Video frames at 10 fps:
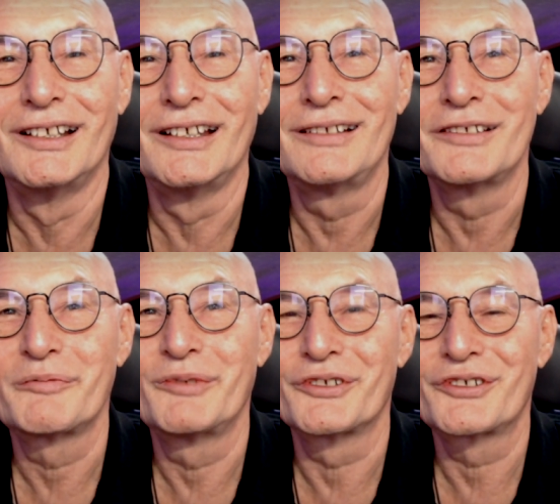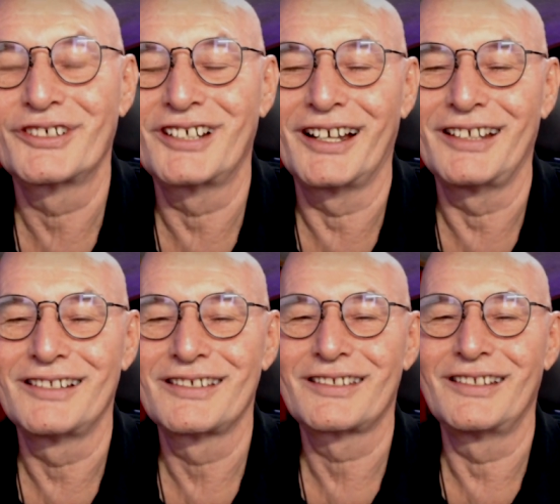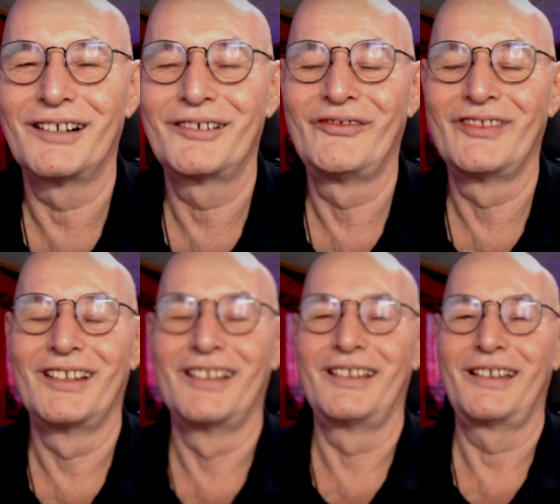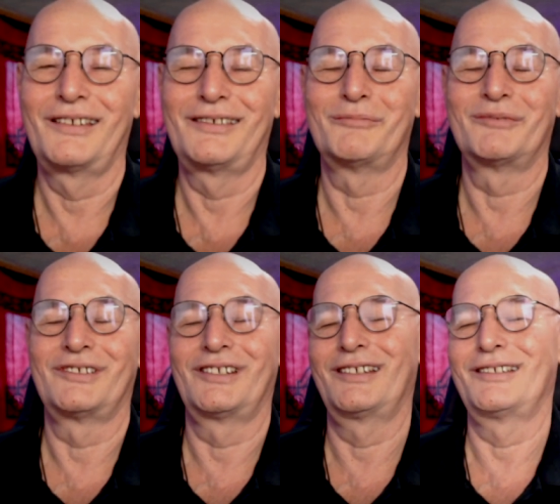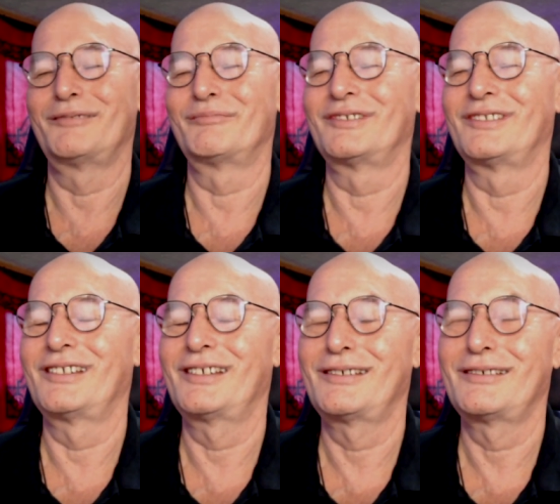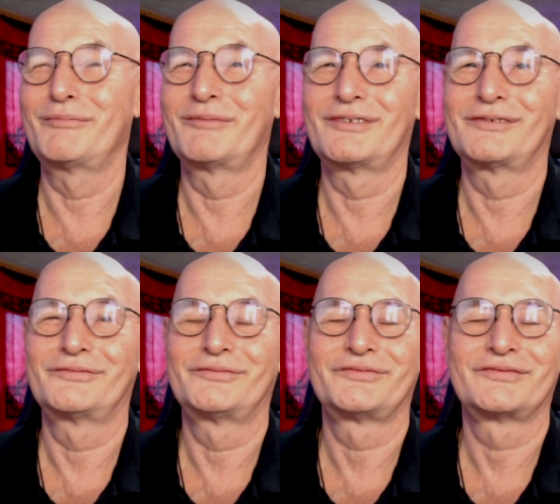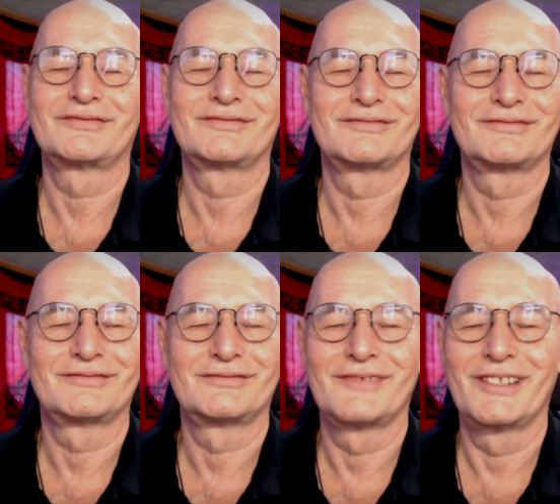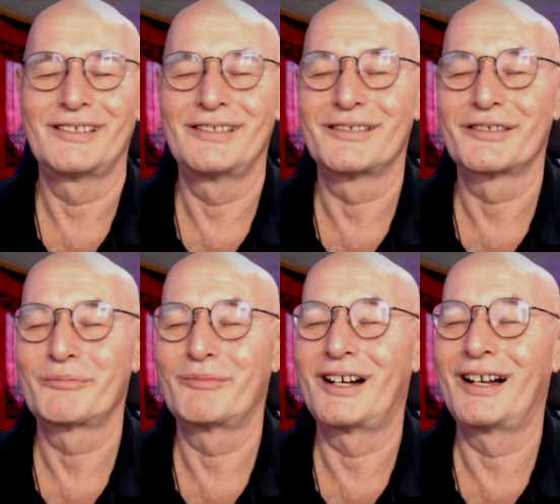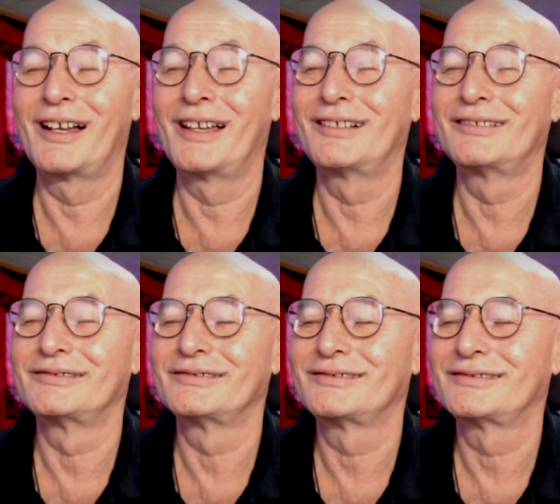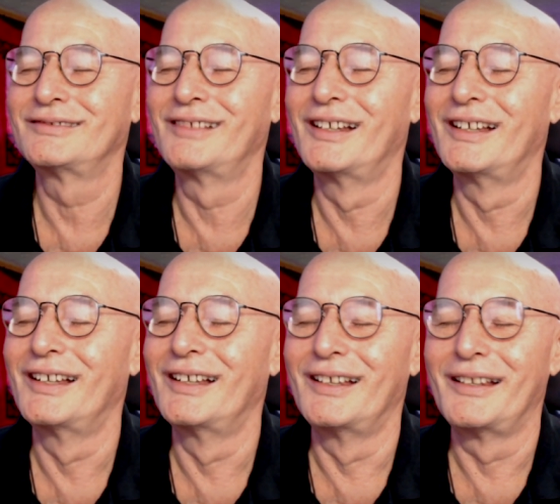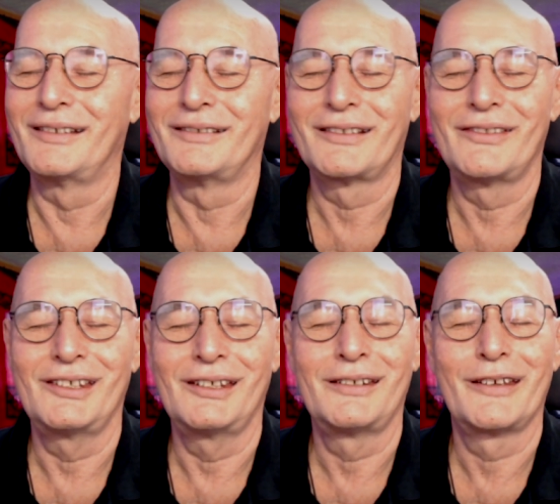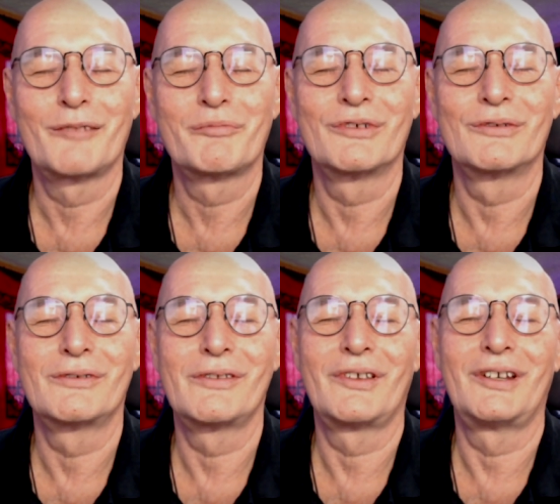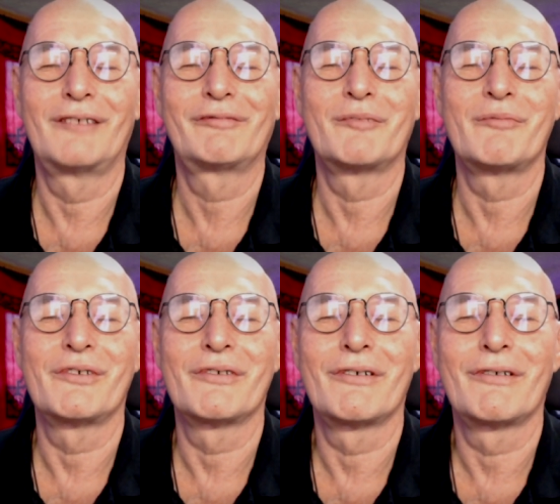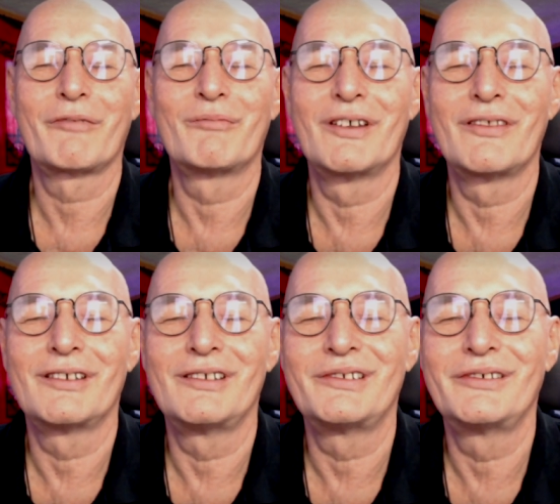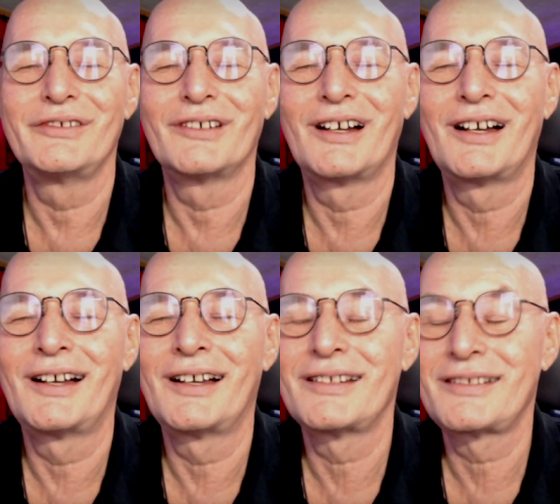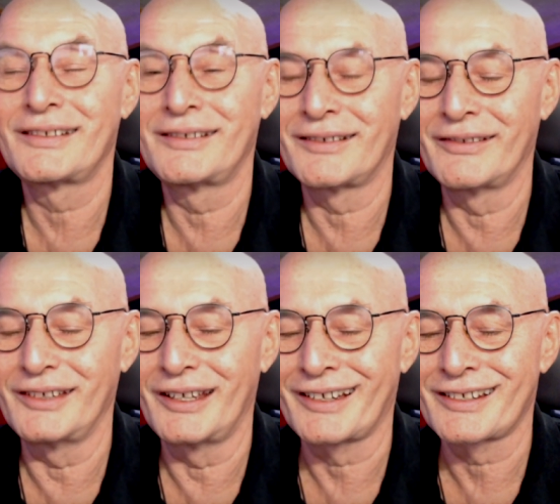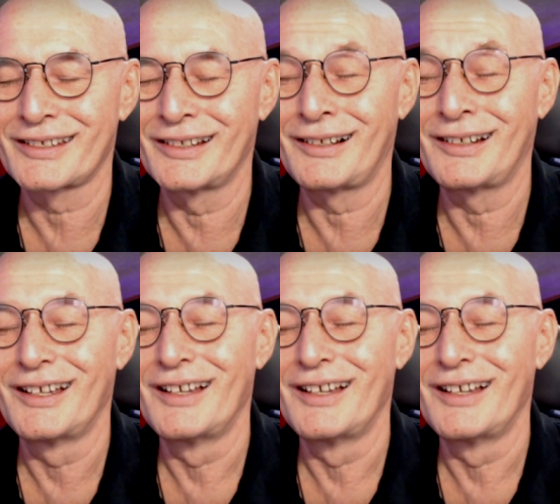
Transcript: and spiritual guidance now. Amen, amen, amen. And smile. Mm -hmm. And on the inhale, pull the love from the earth mother into your heart. And on the exhale,